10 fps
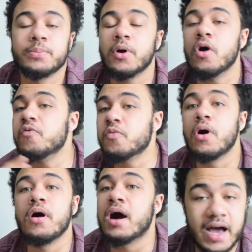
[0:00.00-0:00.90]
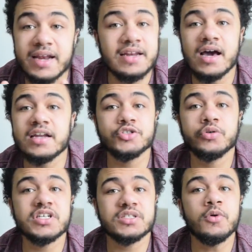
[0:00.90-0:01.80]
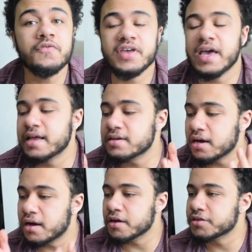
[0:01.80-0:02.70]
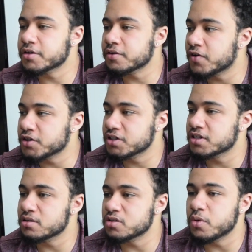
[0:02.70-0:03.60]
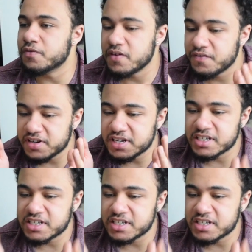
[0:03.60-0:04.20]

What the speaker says: But overall, I did not enjoy this movie, and the other versions of this movie, 50